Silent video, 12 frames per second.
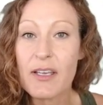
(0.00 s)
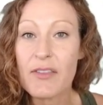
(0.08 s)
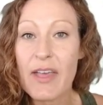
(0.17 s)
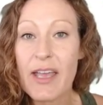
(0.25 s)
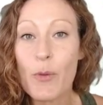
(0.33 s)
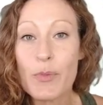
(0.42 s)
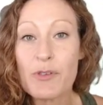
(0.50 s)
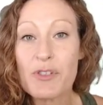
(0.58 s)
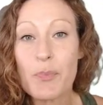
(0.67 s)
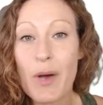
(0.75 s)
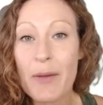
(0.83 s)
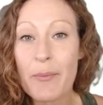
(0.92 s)
They help you
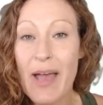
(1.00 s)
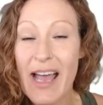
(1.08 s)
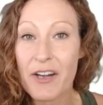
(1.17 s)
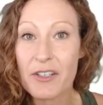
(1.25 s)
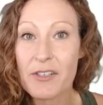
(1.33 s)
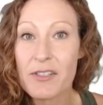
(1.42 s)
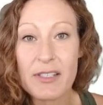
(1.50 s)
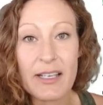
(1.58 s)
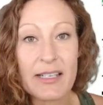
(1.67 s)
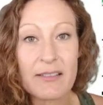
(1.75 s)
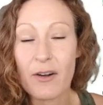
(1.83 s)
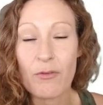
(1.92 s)
spot patterns
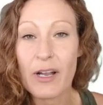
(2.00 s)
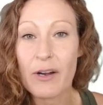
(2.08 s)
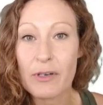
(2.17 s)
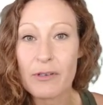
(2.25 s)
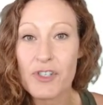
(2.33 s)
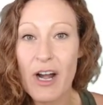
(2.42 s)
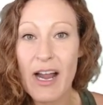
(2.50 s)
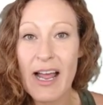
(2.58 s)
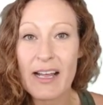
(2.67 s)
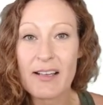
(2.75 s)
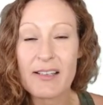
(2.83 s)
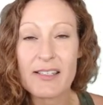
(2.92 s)
like railroad
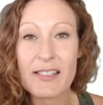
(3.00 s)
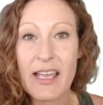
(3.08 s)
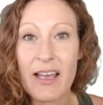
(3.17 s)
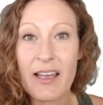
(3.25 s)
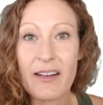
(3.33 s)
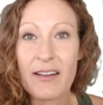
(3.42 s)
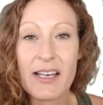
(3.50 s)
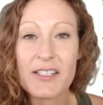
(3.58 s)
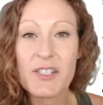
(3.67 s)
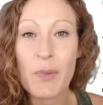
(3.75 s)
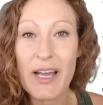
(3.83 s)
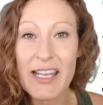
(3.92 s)
tracks and
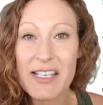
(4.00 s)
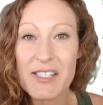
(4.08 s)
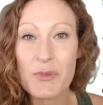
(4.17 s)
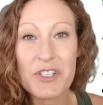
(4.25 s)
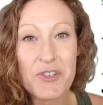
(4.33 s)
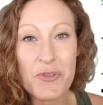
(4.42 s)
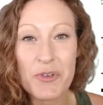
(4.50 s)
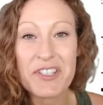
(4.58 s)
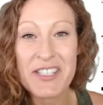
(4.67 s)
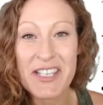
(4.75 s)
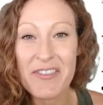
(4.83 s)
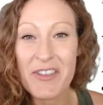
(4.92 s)
spikes, which we'll
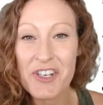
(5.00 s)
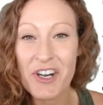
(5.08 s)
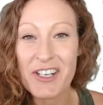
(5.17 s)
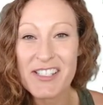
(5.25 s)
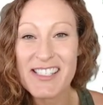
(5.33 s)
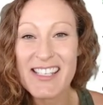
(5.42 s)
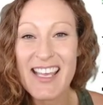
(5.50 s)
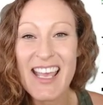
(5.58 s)
see in the charts.